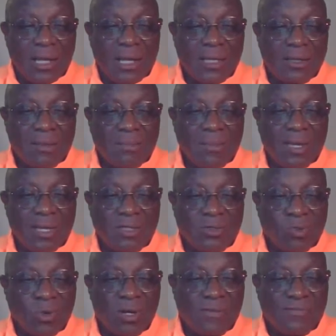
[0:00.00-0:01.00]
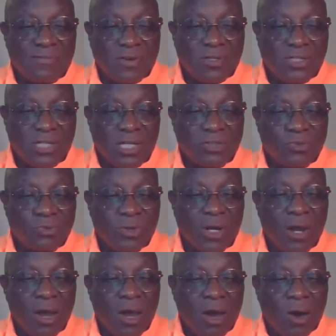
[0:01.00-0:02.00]
in the mid-21st century.
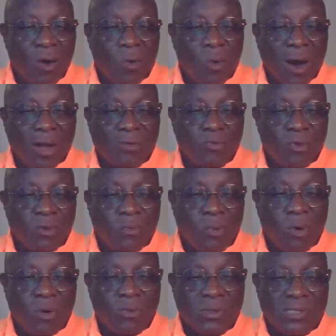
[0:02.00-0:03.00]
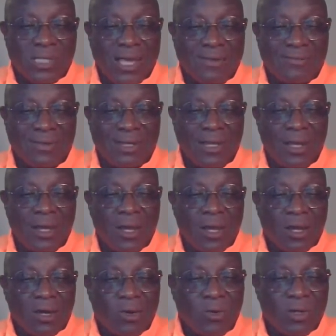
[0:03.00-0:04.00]
While the report was heavily
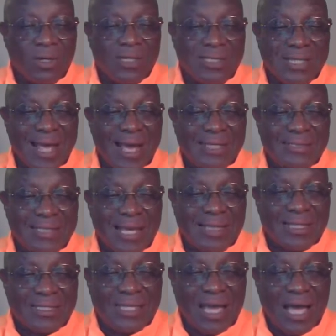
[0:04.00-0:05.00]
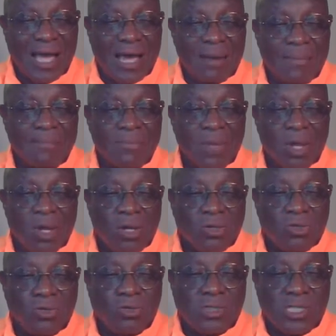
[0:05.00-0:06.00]
criticized at the time,
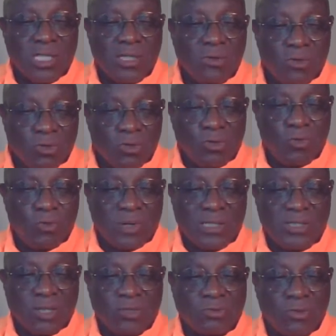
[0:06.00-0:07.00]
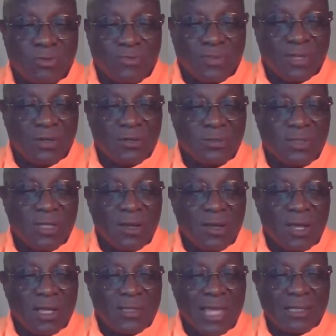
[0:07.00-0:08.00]
new research reveals
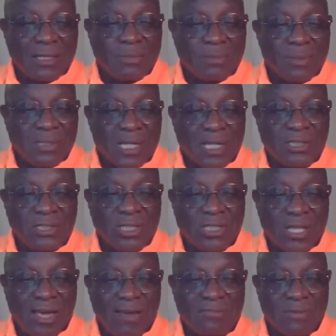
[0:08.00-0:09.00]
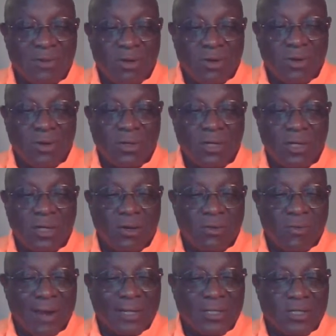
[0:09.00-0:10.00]
that the predictions have been early
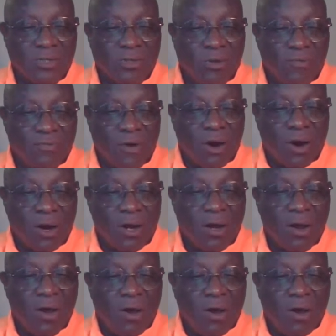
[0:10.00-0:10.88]
corrected so far,